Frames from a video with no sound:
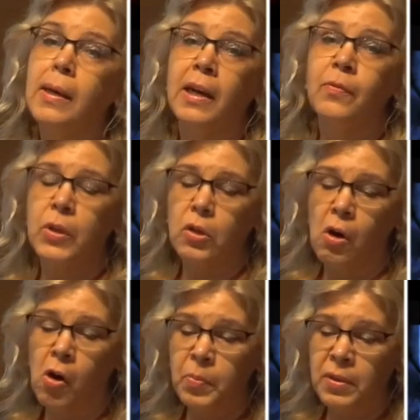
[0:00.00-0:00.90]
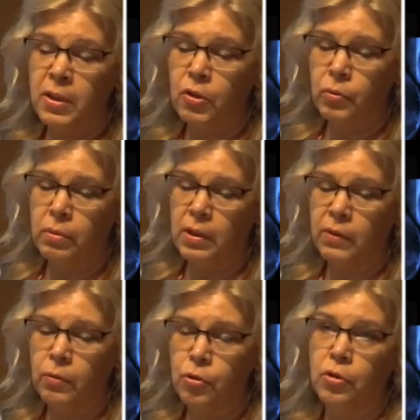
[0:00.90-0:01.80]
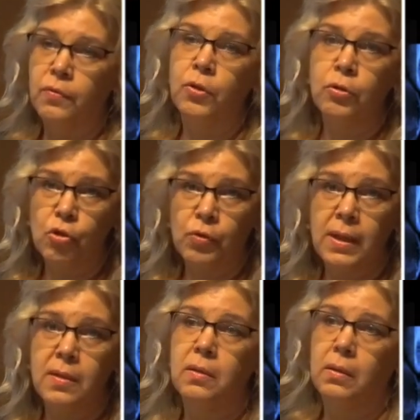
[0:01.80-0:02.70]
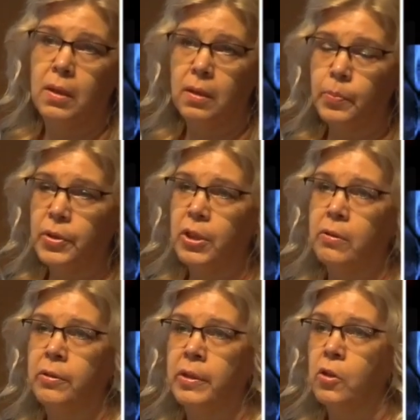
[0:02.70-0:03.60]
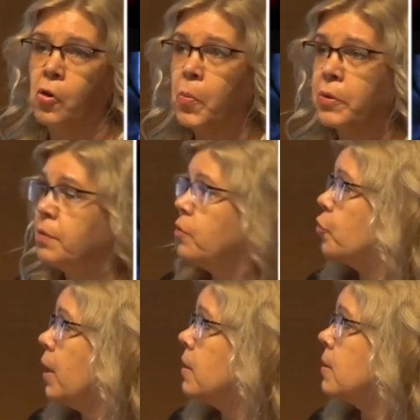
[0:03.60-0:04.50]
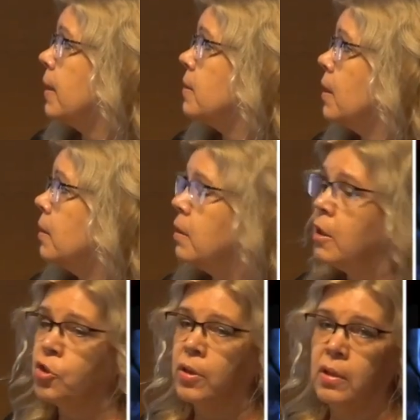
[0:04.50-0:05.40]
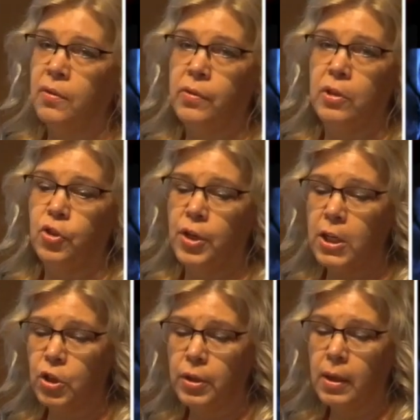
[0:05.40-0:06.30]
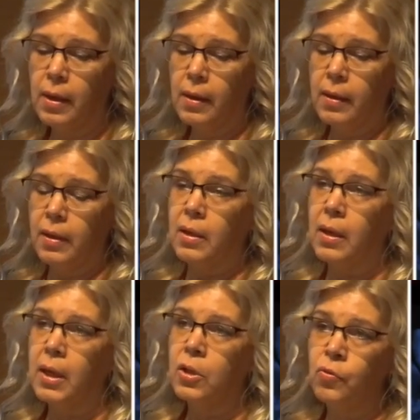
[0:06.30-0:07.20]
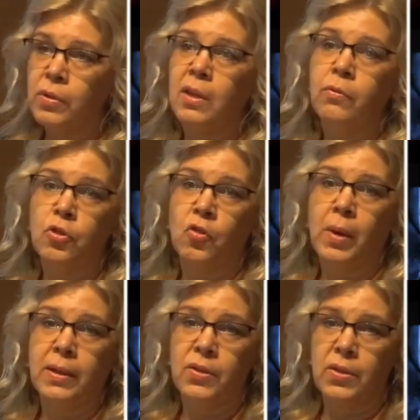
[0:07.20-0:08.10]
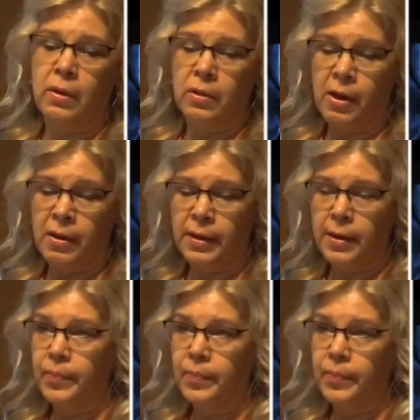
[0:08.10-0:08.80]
have been co-opted into the evolution of new traits, particularly cooperative traits like cell adhesion and differentiation, during the evolution of multicellularity.